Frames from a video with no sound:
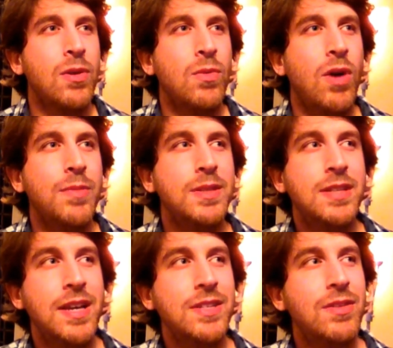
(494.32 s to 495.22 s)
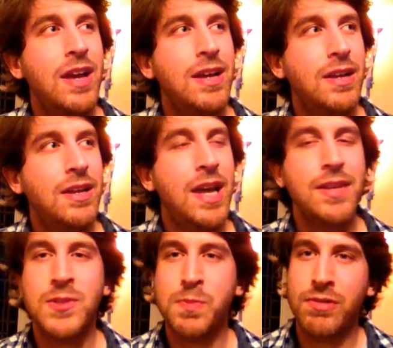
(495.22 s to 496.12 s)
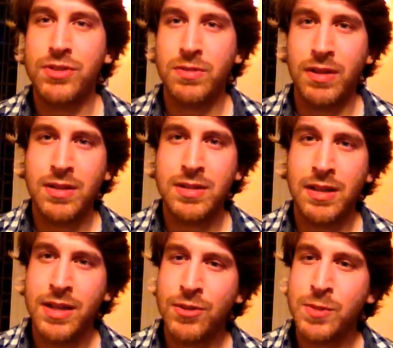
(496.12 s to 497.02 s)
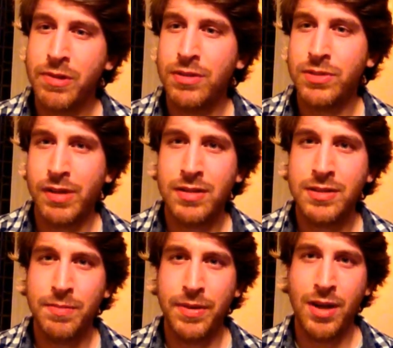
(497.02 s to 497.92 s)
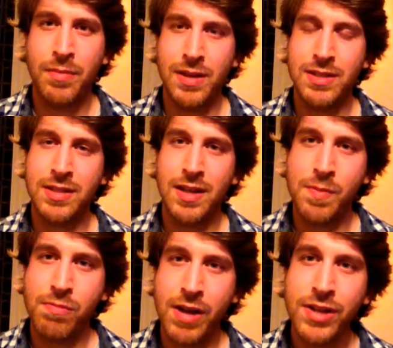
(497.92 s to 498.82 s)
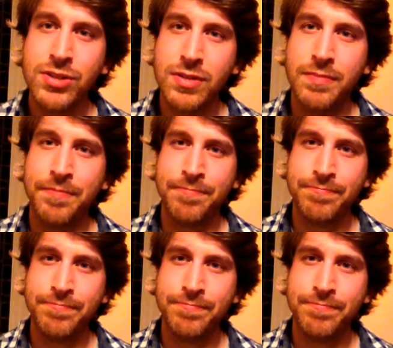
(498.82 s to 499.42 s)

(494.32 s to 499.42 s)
what I would say is, let your spirituality become a celebration,